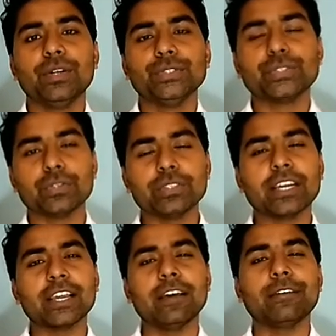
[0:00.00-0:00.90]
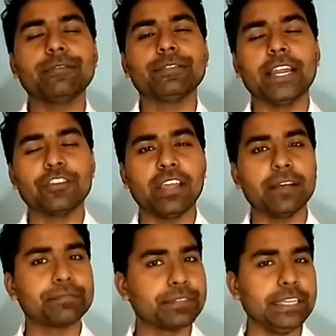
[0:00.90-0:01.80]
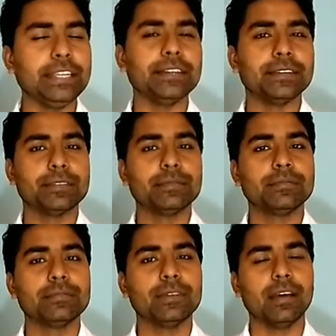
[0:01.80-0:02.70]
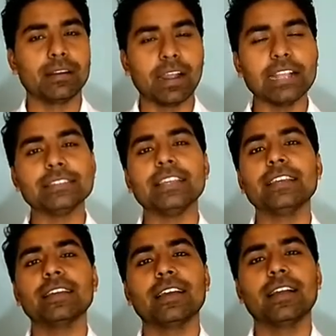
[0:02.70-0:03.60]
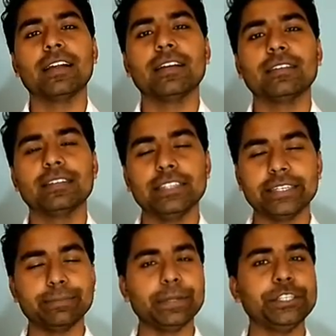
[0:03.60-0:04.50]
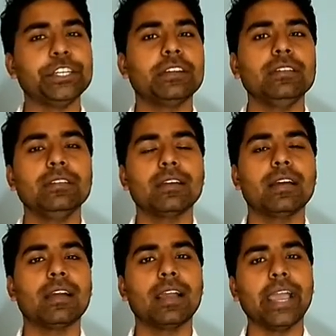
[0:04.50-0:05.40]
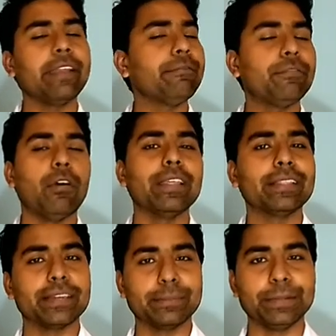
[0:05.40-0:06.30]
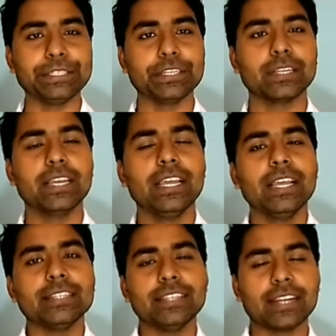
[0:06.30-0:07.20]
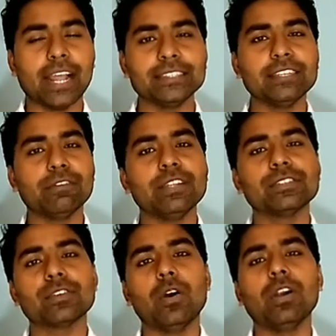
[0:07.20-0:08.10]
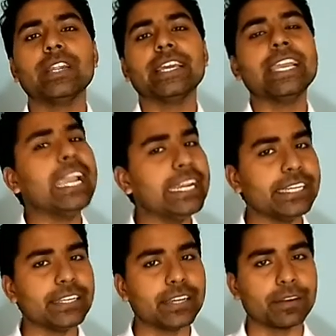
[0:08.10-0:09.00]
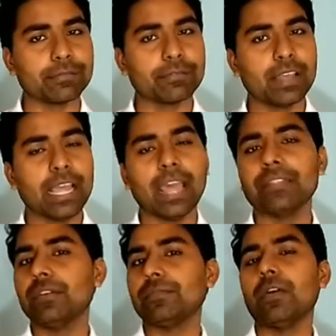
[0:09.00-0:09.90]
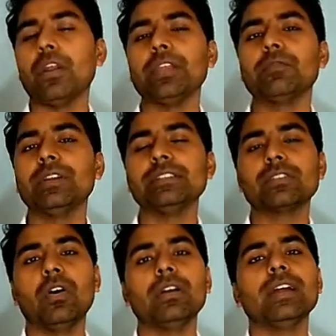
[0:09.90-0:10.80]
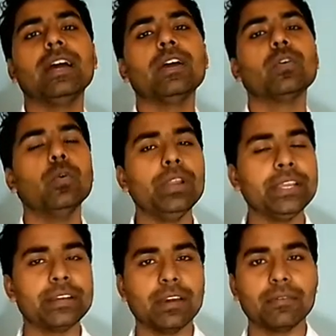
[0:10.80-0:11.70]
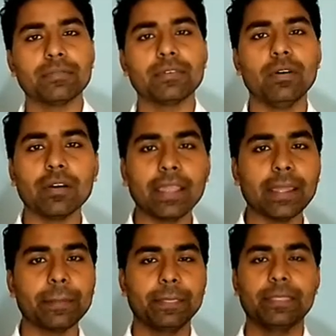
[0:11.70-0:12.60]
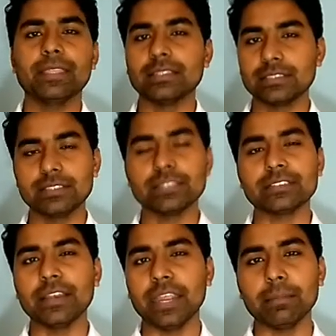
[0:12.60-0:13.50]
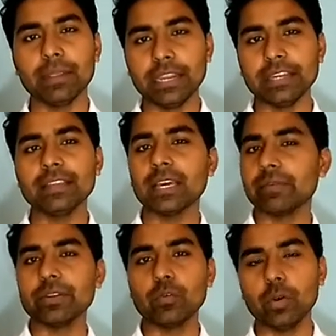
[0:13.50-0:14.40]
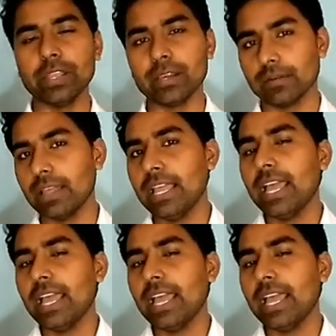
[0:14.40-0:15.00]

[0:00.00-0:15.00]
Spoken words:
So the curve that you have seen, rising the temperature and falling the temperature. The rising one is called heating curve and the falling one is called cooling curve. Okay, that's just a name, heating curve and cooling curve.